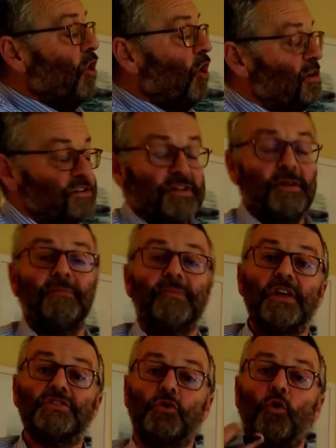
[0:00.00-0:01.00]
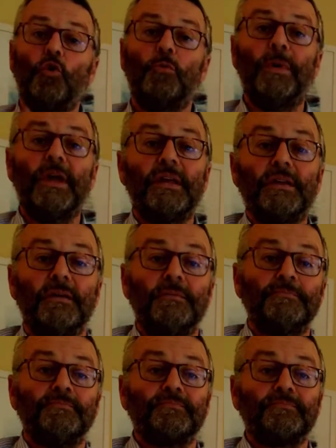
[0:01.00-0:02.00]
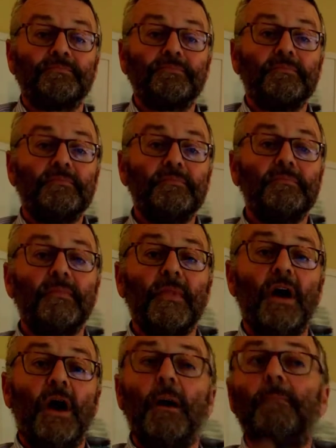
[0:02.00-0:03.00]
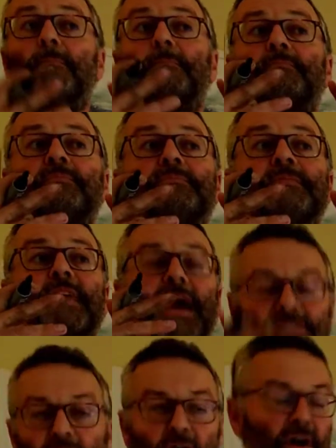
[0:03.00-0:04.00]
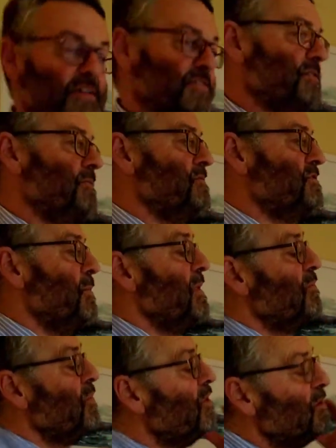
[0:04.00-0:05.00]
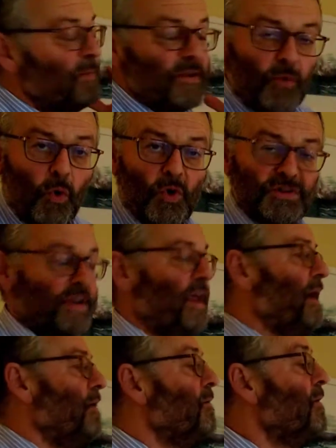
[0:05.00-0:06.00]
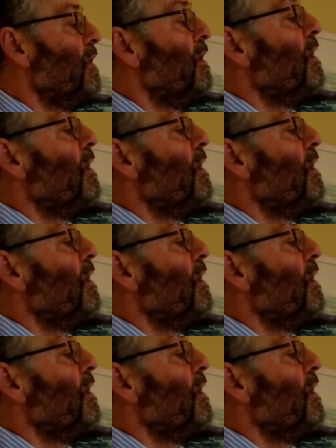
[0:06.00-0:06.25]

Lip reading: got, it's all been categorized. So we've got a bit of order now.